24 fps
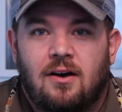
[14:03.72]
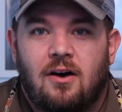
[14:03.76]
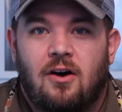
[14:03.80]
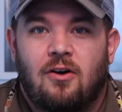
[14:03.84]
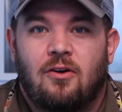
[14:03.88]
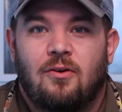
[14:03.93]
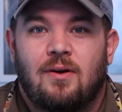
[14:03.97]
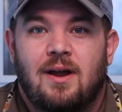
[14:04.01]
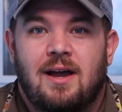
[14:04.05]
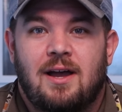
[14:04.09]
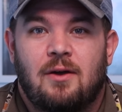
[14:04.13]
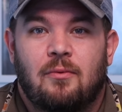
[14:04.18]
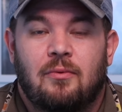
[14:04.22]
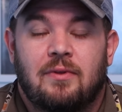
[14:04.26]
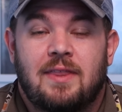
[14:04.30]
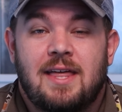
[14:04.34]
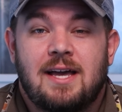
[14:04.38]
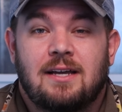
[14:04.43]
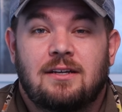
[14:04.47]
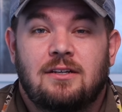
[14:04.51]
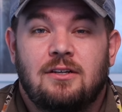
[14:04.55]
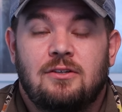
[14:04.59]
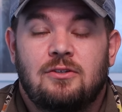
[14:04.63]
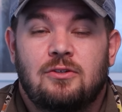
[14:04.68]
All right, well
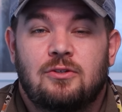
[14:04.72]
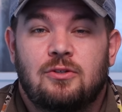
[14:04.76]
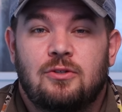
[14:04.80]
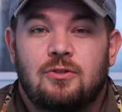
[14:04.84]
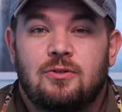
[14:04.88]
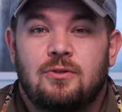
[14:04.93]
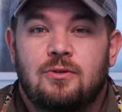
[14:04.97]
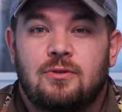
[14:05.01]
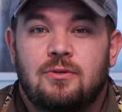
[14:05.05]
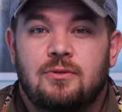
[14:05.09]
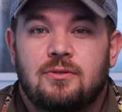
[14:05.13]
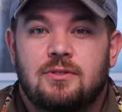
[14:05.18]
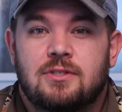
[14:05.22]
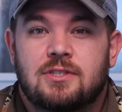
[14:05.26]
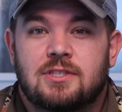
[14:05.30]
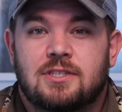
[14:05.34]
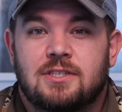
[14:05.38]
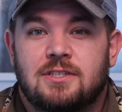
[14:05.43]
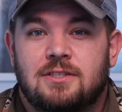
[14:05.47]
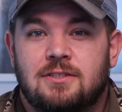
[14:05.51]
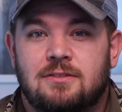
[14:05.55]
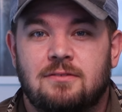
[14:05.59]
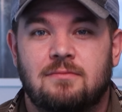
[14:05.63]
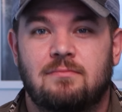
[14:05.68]
that
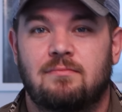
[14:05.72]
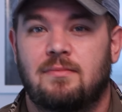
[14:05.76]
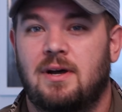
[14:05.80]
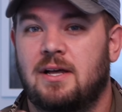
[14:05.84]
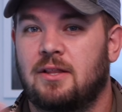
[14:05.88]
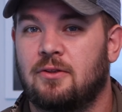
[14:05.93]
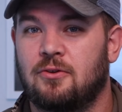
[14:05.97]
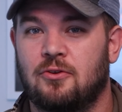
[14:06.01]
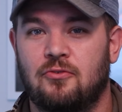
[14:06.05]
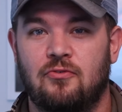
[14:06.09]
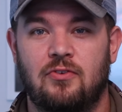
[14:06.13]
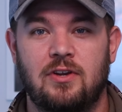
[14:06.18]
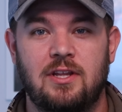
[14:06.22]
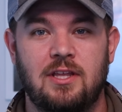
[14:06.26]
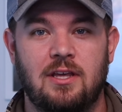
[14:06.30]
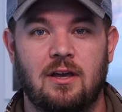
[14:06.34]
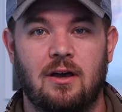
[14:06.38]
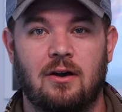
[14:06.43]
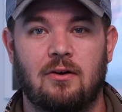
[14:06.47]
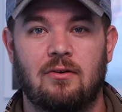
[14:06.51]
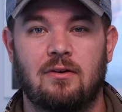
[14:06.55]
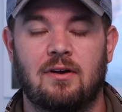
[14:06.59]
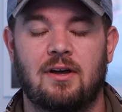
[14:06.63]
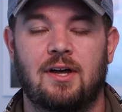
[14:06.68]
concludes my little
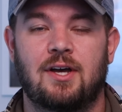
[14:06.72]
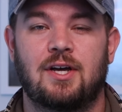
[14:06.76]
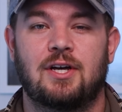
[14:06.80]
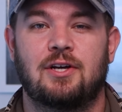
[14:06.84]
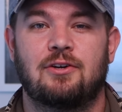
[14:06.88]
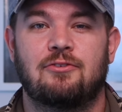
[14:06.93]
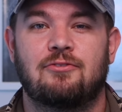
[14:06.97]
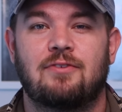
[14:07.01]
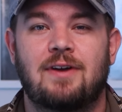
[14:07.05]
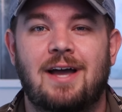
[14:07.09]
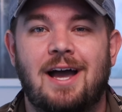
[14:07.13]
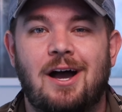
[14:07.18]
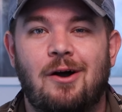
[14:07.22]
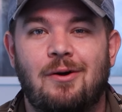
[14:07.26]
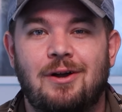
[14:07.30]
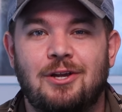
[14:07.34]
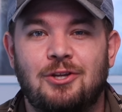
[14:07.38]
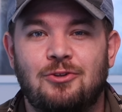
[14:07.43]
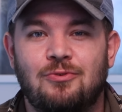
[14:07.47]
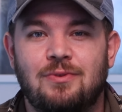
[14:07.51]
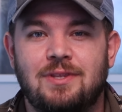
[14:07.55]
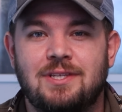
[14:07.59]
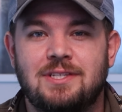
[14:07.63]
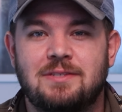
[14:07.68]
video of how I
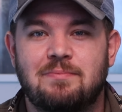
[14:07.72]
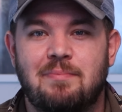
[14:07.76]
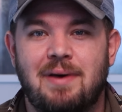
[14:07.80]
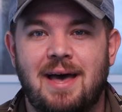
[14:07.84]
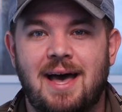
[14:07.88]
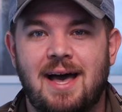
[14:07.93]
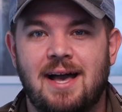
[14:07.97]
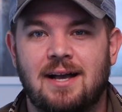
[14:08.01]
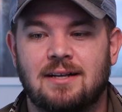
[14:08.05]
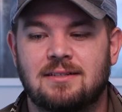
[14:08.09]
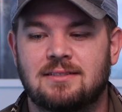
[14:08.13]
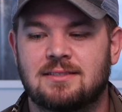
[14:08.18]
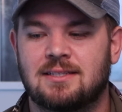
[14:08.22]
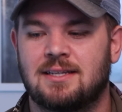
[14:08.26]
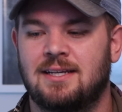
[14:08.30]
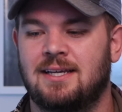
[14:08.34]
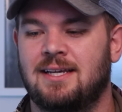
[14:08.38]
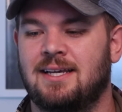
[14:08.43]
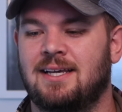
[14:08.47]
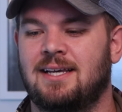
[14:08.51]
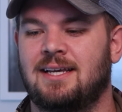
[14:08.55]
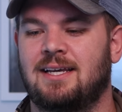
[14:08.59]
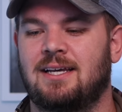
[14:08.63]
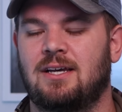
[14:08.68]
do these bags.
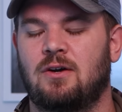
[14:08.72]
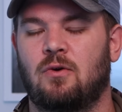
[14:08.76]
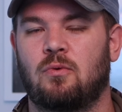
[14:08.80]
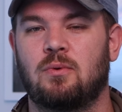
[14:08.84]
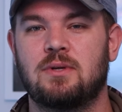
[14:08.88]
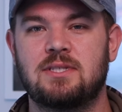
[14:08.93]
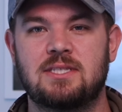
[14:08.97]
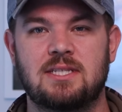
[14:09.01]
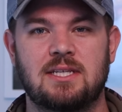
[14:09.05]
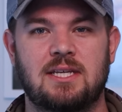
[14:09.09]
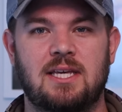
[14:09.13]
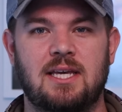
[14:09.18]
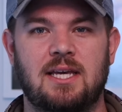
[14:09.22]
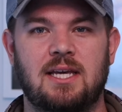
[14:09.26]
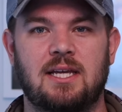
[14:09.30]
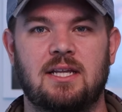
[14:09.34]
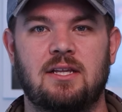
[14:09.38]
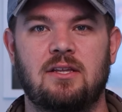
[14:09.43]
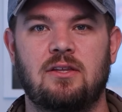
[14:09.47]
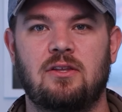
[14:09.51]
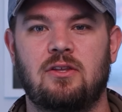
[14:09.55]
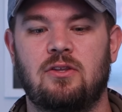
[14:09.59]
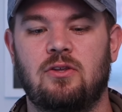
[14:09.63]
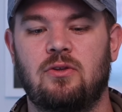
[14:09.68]
Once
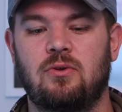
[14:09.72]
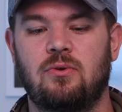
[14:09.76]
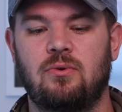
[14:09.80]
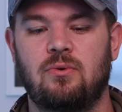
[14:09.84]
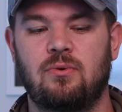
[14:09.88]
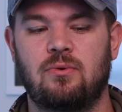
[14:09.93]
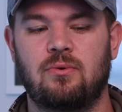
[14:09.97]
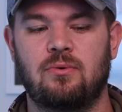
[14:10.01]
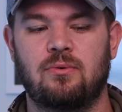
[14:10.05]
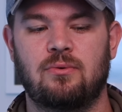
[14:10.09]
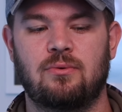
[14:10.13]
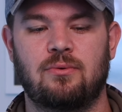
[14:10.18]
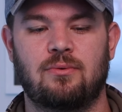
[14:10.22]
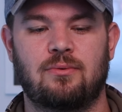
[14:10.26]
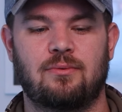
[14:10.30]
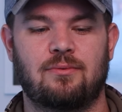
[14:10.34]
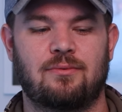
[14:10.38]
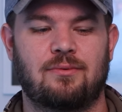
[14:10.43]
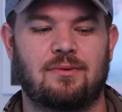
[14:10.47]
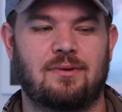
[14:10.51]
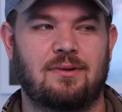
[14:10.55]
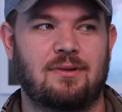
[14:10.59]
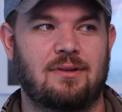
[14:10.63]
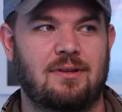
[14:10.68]
again, you
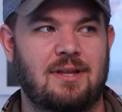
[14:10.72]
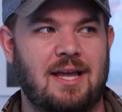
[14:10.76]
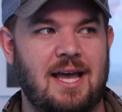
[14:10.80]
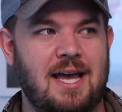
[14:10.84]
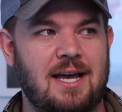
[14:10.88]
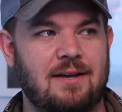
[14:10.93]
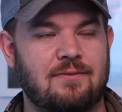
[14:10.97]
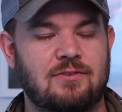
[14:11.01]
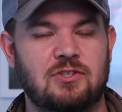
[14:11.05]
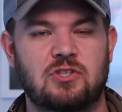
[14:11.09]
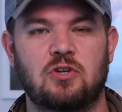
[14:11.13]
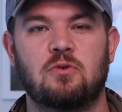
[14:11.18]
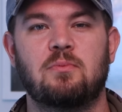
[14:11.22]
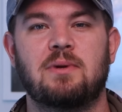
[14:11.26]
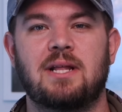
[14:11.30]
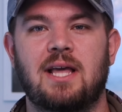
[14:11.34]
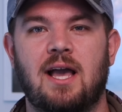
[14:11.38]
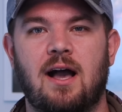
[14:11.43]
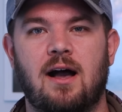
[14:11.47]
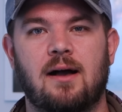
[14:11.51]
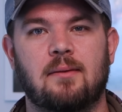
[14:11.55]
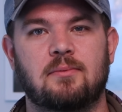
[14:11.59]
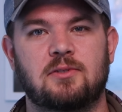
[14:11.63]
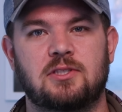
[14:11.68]
have so many
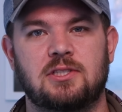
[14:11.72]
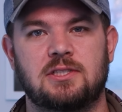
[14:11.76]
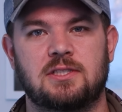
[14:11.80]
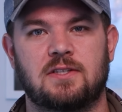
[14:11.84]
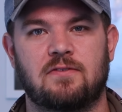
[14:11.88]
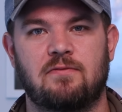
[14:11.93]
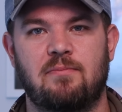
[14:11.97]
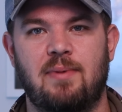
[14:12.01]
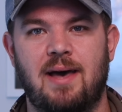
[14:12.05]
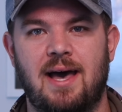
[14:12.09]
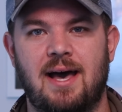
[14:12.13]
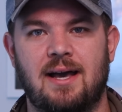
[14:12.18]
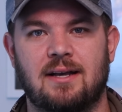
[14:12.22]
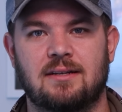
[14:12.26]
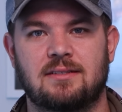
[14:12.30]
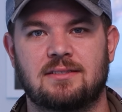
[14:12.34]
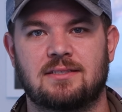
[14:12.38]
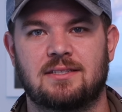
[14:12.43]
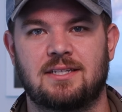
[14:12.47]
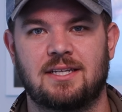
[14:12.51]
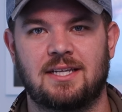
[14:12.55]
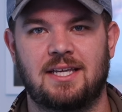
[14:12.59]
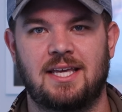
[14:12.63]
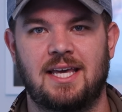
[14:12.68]
options of
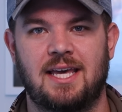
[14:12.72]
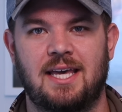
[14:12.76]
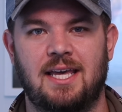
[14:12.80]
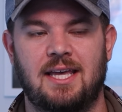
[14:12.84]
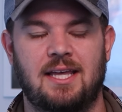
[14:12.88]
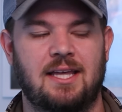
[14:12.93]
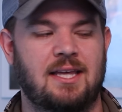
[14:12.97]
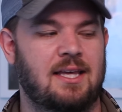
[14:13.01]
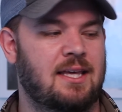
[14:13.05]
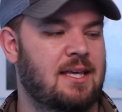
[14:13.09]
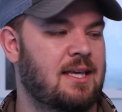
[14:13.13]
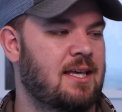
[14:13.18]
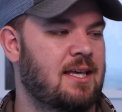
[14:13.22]
bags to get.